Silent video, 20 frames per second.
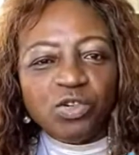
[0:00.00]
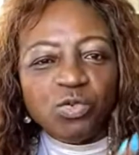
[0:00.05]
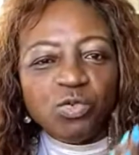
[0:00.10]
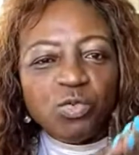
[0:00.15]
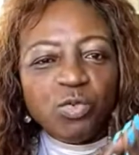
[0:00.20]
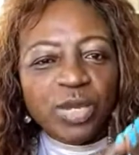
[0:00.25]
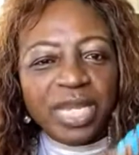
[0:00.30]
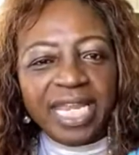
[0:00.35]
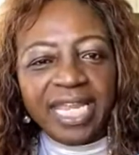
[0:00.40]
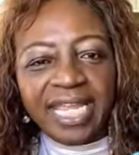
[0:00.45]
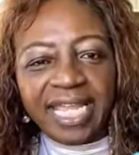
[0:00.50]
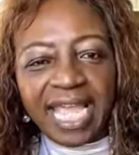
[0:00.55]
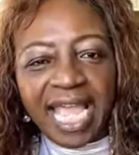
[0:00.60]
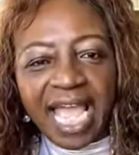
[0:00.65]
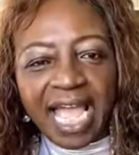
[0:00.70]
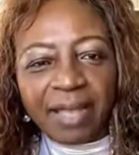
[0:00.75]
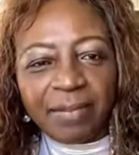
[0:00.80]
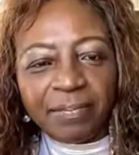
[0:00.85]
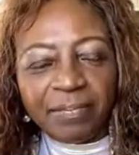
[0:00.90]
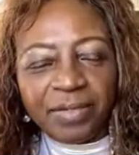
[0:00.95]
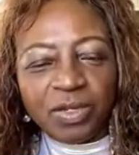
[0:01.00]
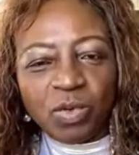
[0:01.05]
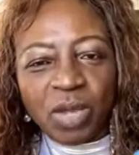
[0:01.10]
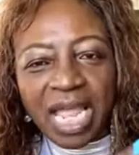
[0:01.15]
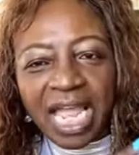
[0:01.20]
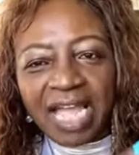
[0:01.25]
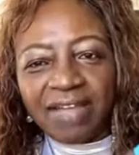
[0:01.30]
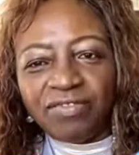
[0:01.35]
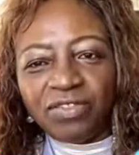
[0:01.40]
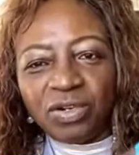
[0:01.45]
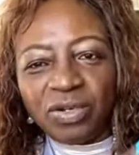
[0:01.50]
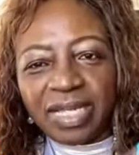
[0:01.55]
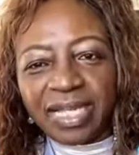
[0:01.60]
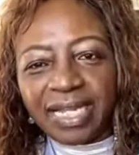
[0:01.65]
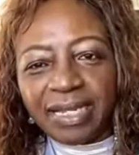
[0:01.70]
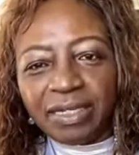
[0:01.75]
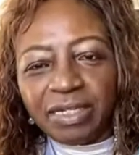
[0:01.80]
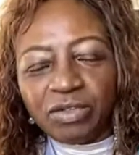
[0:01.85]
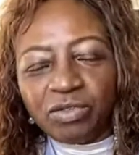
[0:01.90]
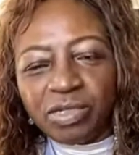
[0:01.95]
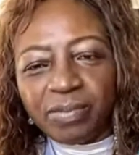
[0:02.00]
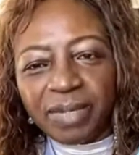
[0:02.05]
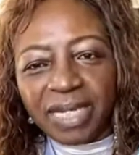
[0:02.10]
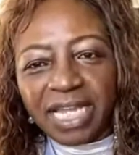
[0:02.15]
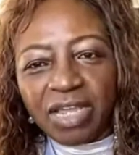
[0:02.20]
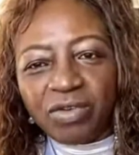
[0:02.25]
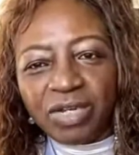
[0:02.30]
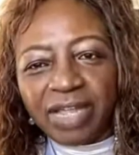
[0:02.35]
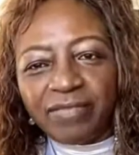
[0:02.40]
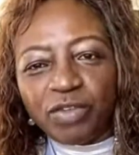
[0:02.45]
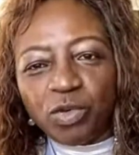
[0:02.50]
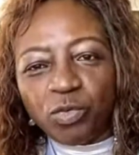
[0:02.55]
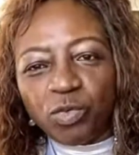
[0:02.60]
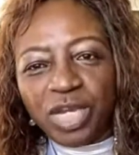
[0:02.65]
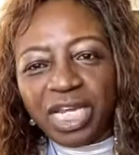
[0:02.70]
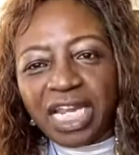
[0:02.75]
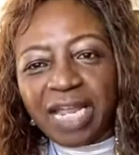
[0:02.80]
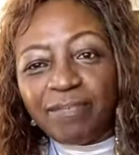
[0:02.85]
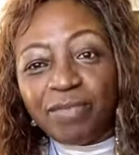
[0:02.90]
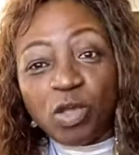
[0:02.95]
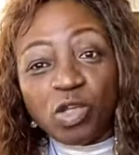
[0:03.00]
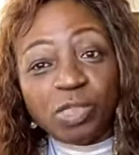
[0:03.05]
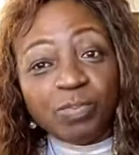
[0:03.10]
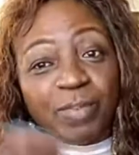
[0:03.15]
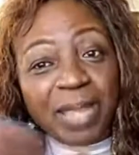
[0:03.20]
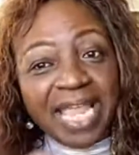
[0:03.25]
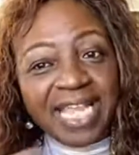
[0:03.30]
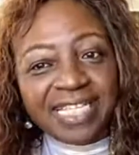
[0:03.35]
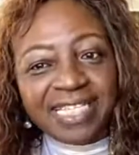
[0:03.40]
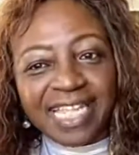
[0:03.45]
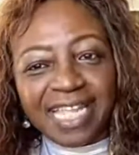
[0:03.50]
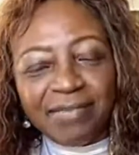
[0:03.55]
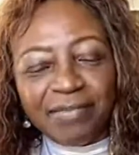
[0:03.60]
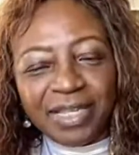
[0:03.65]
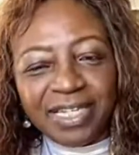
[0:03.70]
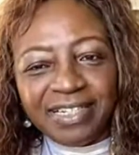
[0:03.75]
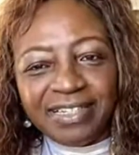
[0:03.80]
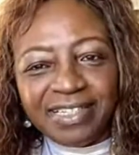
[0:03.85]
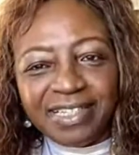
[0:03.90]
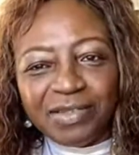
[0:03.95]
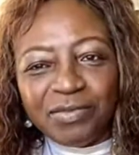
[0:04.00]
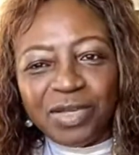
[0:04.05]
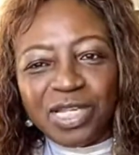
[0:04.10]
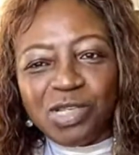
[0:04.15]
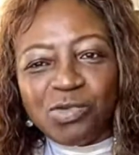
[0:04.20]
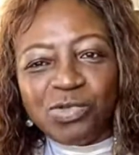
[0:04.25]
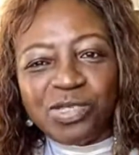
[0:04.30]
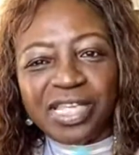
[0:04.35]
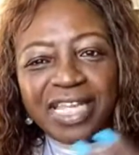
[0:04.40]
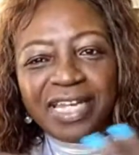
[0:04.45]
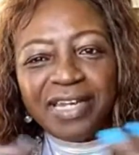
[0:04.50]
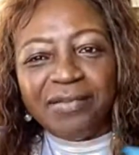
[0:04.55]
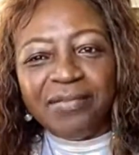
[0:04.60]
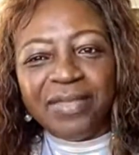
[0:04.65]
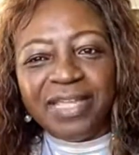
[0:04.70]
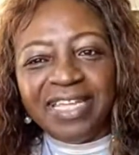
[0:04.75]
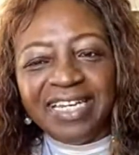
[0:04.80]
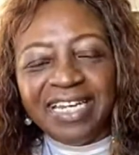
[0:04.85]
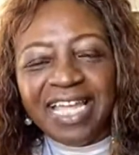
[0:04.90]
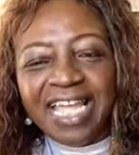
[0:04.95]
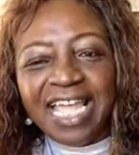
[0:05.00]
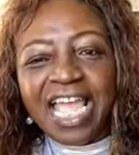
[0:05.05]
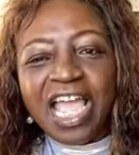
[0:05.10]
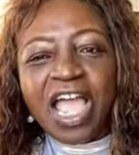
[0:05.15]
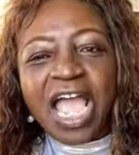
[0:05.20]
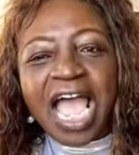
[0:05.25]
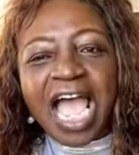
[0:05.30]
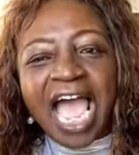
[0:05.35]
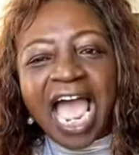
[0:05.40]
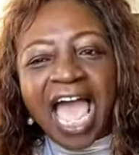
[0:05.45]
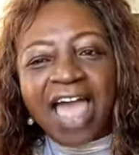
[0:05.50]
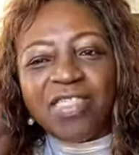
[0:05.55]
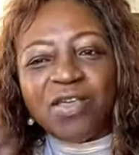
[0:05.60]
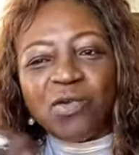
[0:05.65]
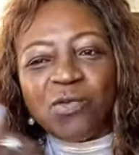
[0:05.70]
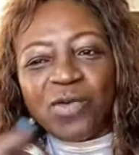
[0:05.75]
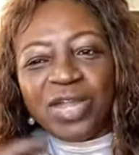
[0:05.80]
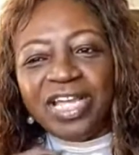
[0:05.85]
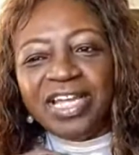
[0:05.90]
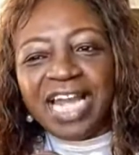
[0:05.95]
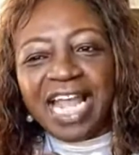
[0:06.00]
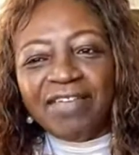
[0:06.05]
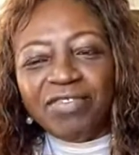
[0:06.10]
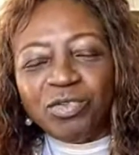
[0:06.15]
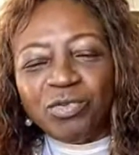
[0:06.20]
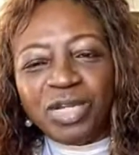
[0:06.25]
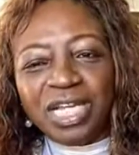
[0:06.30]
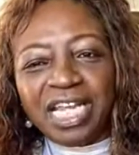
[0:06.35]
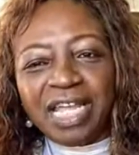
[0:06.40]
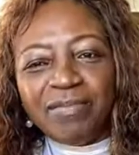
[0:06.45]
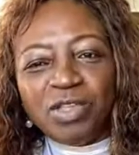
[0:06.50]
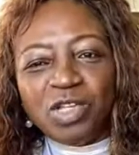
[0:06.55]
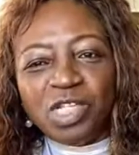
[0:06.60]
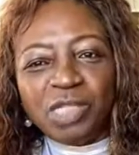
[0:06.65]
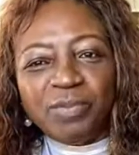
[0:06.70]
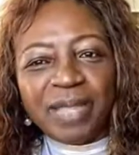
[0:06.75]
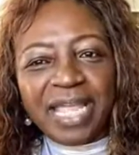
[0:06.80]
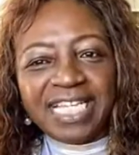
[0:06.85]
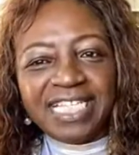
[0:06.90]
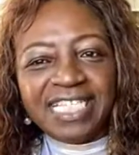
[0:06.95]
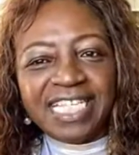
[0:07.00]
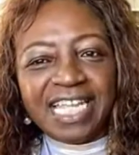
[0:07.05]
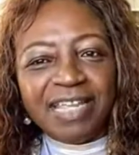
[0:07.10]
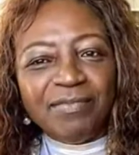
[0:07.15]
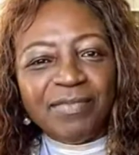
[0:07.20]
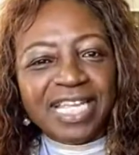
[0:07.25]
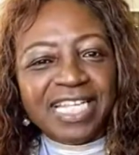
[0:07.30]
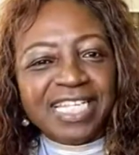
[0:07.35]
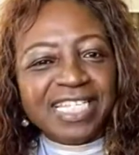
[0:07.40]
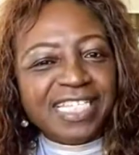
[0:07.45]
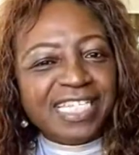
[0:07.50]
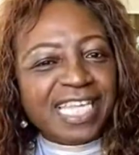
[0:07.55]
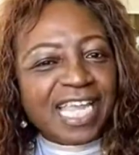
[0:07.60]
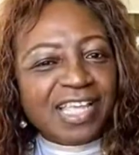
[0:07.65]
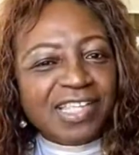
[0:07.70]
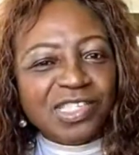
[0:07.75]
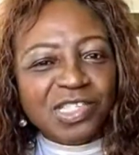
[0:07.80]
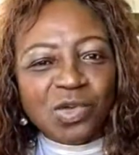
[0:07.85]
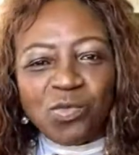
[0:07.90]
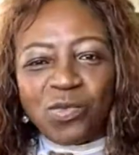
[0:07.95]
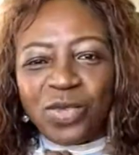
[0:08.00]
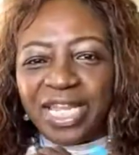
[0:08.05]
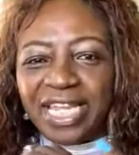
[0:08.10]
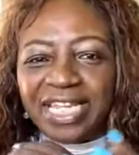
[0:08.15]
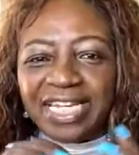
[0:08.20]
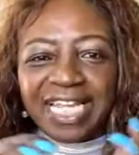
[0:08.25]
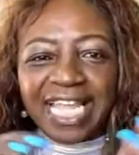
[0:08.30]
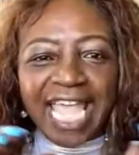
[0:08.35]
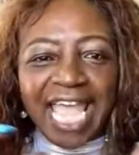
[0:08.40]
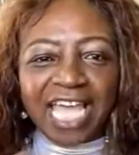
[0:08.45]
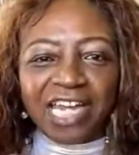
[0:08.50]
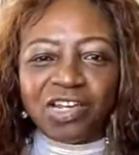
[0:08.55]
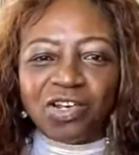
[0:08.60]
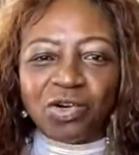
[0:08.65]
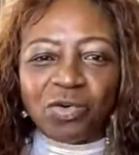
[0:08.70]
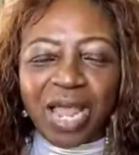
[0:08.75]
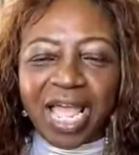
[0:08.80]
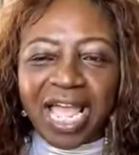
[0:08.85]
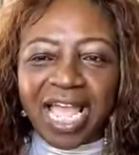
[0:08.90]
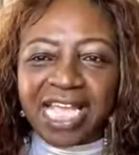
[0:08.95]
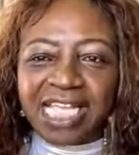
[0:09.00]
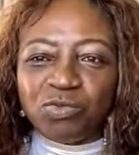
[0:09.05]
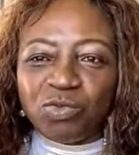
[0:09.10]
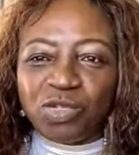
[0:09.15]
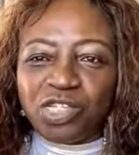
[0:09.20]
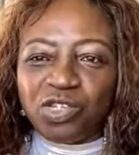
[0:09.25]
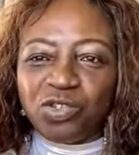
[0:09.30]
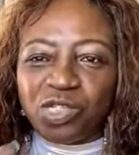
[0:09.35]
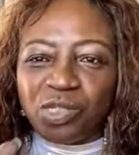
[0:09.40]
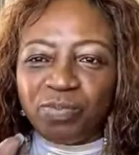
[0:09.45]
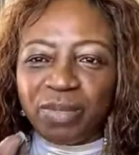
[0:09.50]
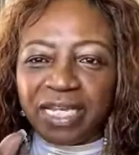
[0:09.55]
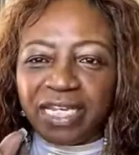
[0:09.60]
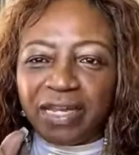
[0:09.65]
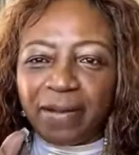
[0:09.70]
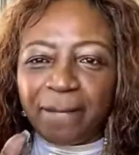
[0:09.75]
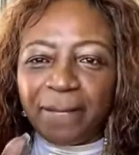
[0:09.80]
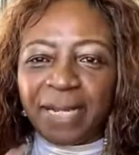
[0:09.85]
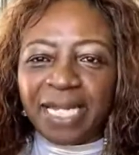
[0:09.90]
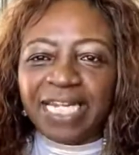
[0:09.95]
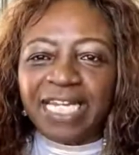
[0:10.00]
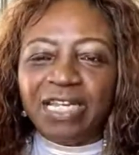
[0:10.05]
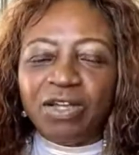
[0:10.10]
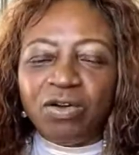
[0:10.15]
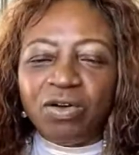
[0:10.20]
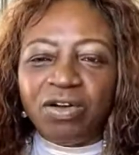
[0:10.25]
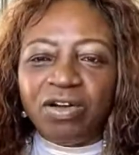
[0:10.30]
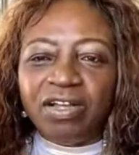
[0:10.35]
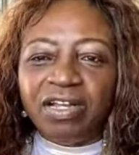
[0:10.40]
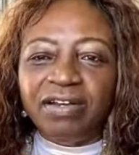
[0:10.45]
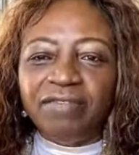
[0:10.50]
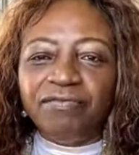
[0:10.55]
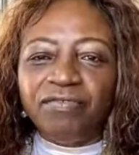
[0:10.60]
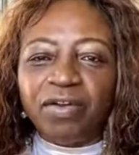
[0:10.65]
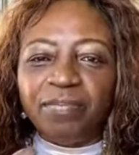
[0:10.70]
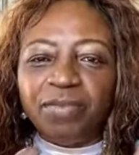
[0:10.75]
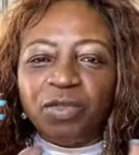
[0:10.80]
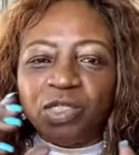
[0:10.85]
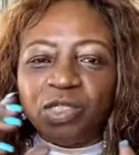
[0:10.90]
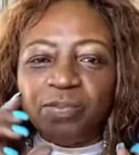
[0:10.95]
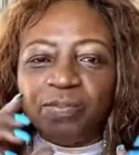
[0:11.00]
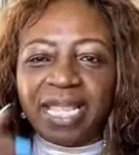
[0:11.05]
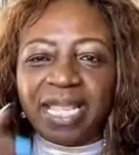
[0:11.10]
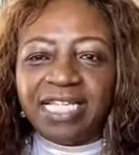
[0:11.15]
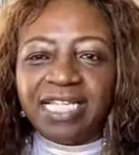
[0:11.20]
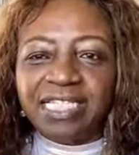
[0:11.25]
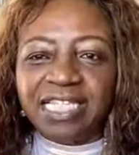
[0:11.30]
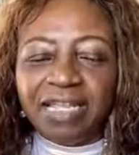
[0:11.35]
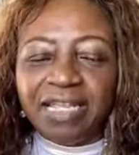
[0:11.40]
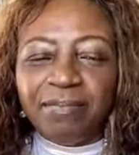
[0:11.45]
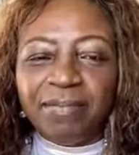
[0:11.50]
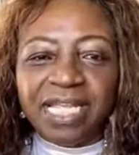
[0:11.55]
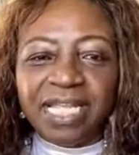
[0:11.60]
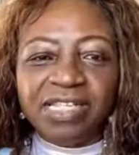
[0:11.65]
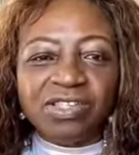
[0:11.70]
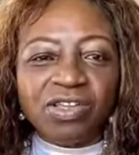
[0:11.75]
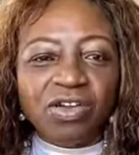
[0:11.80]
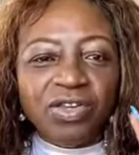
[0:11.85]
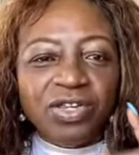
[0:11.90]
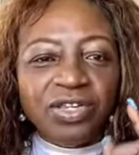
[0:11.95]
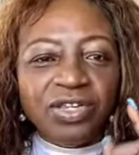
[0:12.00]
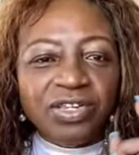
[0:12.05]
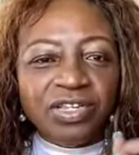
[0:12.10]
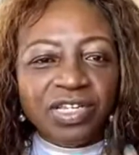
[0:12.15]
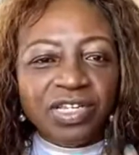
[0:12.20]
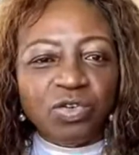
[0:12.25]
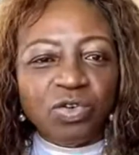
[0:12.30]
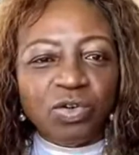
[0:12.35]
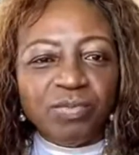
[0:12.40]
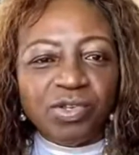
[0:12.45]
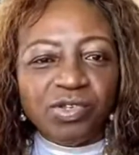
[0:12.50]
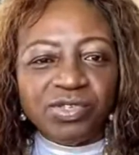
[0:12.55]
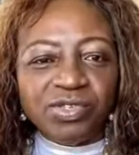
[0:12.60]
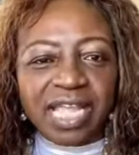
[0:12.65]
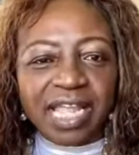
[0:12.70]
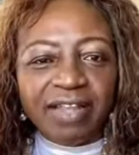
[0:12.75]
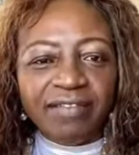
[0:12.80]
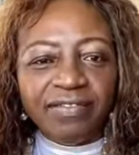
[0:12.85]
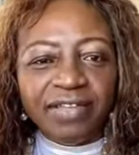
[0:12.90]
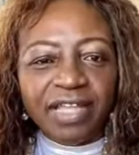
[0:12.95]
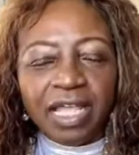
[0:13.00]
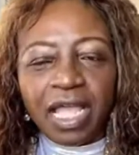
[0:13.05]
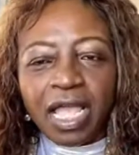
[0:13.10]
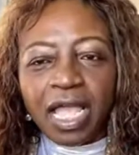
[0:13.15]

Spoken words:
to recap. You have to do some accounting. You have to recap those bank statements when you send them in. Either we're going to have to recap those bank statements just so we can categorize what you spend your money on from those bank statements, or you can do them yourself.